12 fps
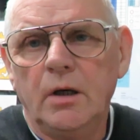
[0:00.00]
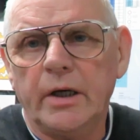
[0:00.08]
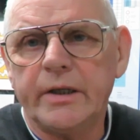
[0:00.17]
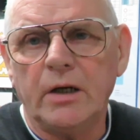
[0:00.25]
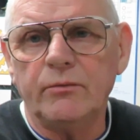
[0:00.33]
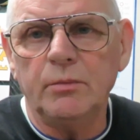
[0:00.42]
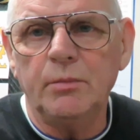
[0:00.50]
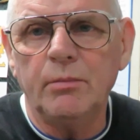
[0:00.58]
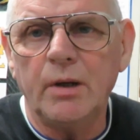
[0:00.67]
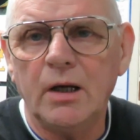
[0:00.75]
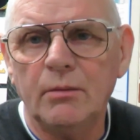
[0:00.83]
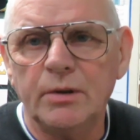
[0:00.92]
I can't
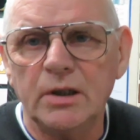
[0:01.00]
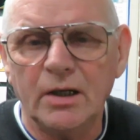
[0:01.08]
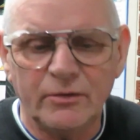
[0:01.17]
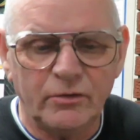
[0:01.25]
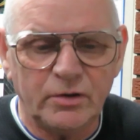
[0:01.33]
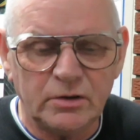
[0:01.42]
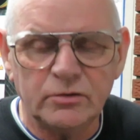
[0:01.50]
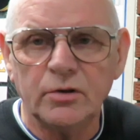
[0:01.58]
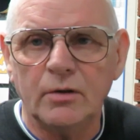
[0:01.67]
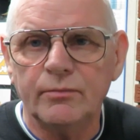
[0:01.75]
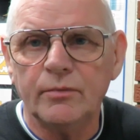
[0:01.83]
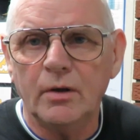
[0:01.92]
remember how many other things
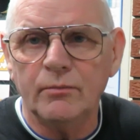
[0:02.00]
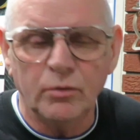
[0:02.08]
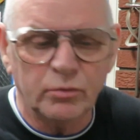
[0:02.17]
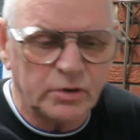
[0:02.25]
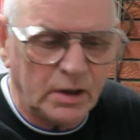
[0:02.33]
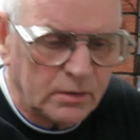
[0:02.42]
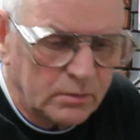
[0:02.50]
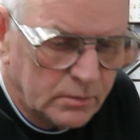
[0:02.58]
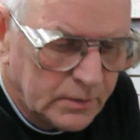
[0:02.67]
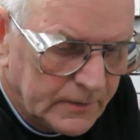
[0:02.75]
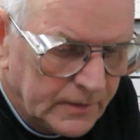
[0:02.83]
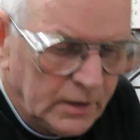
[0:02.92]
I've looked at.
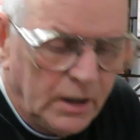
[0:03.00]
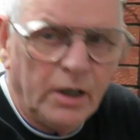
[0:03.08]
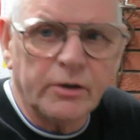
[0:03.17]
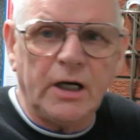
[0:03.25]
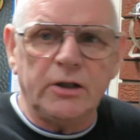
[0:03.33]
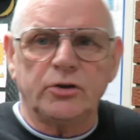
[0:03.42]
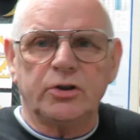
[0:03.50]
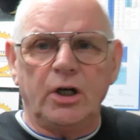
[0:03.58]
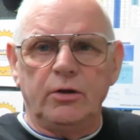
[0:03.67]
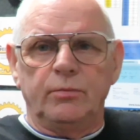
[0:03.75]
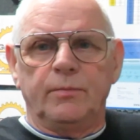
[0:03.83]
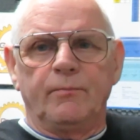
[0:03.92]
Okay,
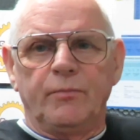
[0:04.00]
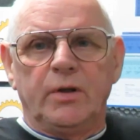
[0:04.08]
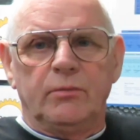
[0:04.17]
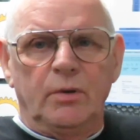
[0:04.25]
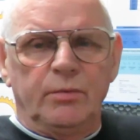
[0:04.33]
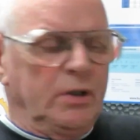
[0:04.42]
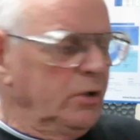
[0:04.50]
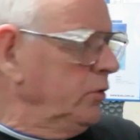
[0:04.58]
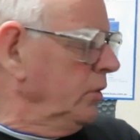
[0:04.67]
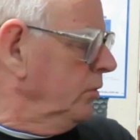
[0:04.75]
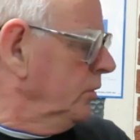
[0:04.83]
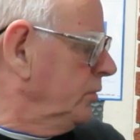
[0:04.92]
so what we're going to
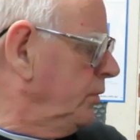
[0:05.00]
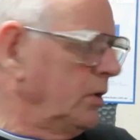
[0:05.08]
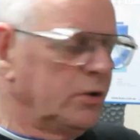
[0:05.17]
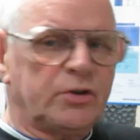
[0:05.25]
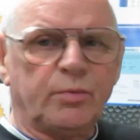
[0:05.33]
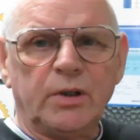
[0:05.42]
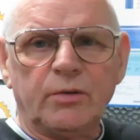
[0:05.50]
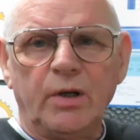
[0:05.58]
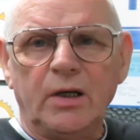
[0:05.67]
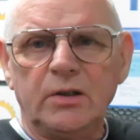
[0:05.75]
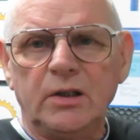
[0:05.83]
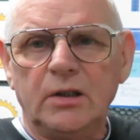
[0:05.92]
do is we're going to swing
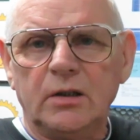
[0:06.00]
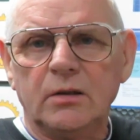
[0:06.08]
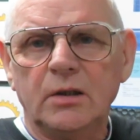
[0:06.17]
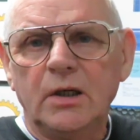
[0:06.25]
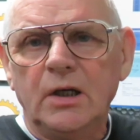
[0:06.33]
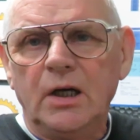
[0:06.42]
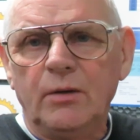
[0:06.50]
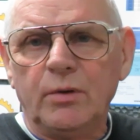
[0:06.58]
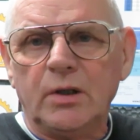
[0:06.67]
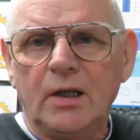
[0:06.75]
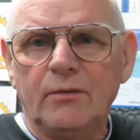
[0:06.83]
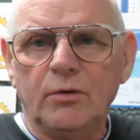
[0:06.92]
around here, and
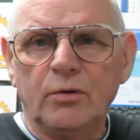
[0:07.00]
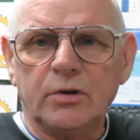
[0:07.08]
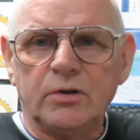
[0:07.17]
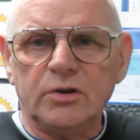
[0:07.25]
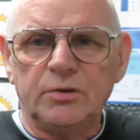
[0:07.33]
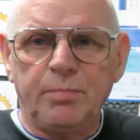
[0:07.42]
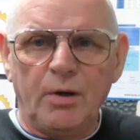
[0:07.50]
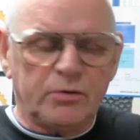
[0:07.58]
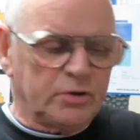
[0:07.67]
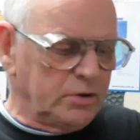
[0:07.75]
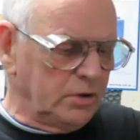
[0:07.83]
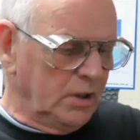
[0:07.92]
we're going to have a look at this
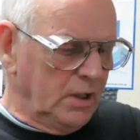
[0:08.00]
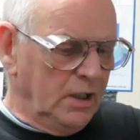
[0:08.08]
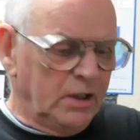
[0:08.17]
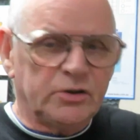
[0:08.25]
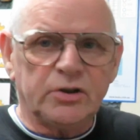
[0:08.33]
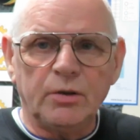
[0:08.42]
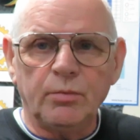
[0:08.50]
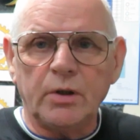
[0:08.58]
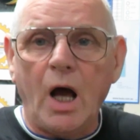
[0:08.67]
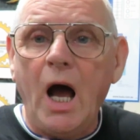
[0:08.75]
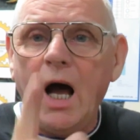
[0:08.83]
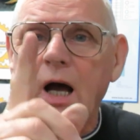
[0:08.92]
box and see what.